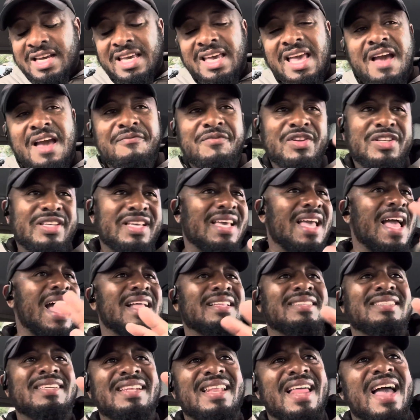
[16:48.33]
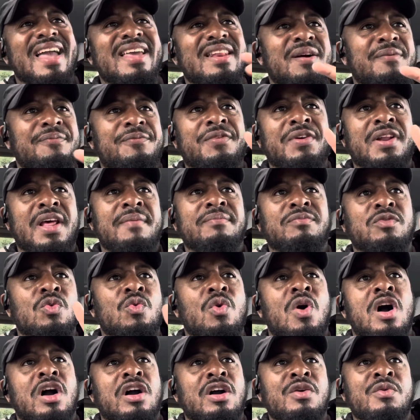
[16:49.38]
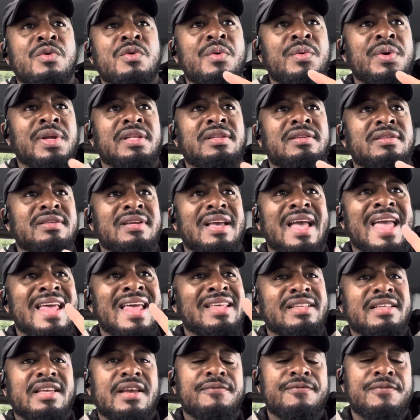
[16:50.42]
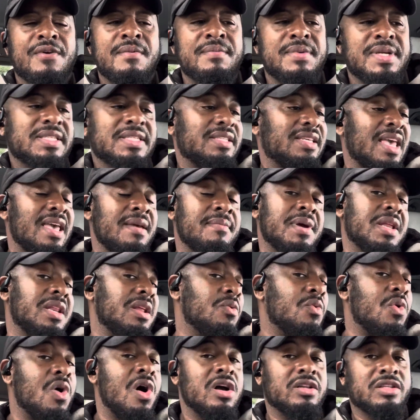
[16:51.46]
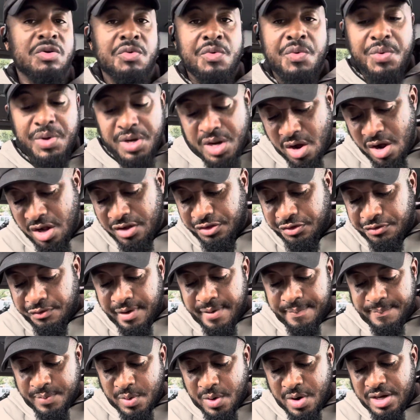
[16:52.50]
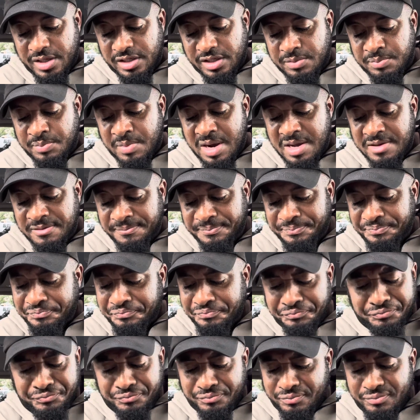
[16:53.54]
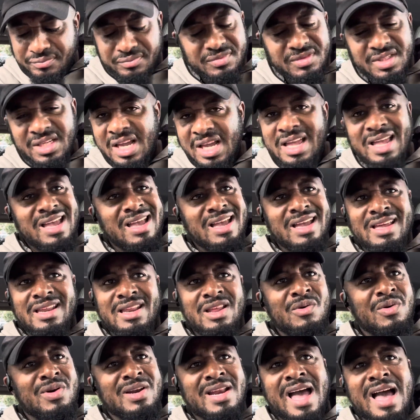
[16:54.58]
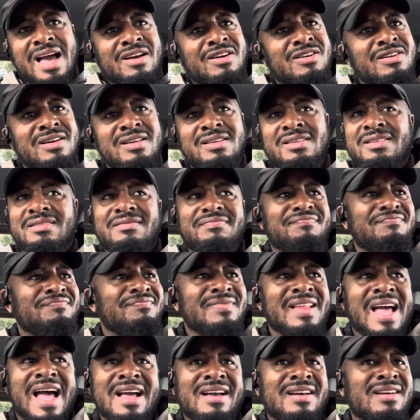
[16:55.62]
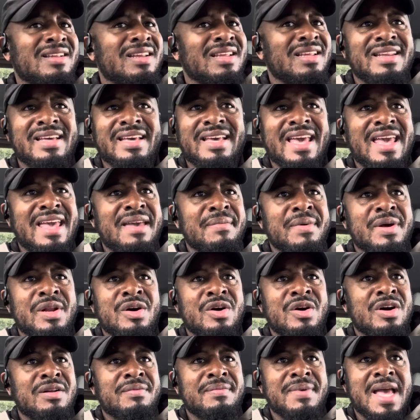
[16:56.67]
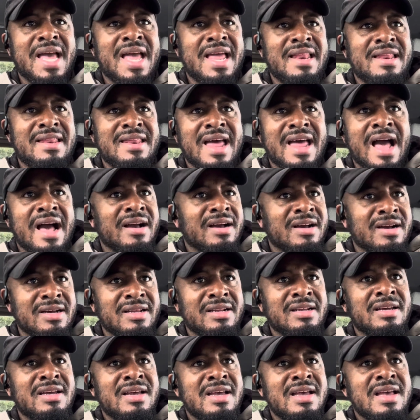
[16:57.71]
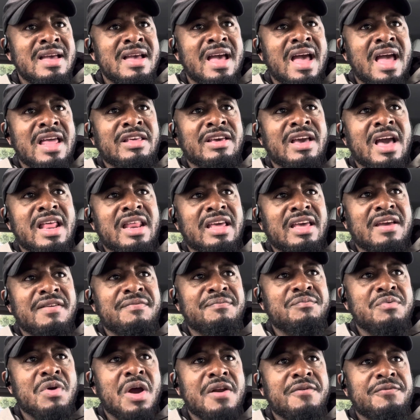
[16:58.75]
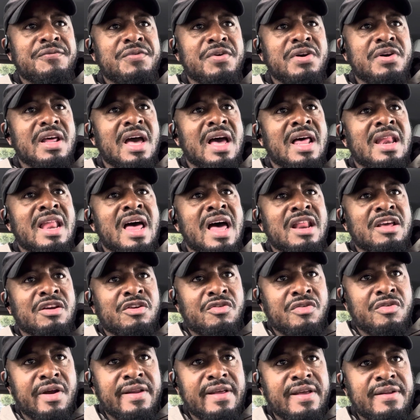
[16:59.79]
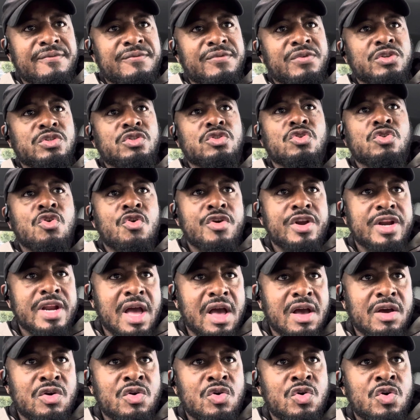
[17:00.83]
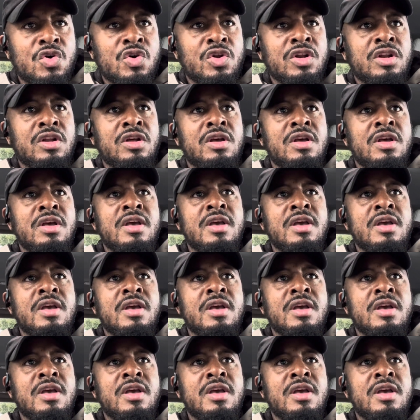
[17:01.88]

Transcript: Everything had to line up for them to walk away with anything from this game, and they walked away with all 3 points, but they were not good. Not good in the game at all, man. Not good. And you got to give Brentford a lot of credit for scoring that goal.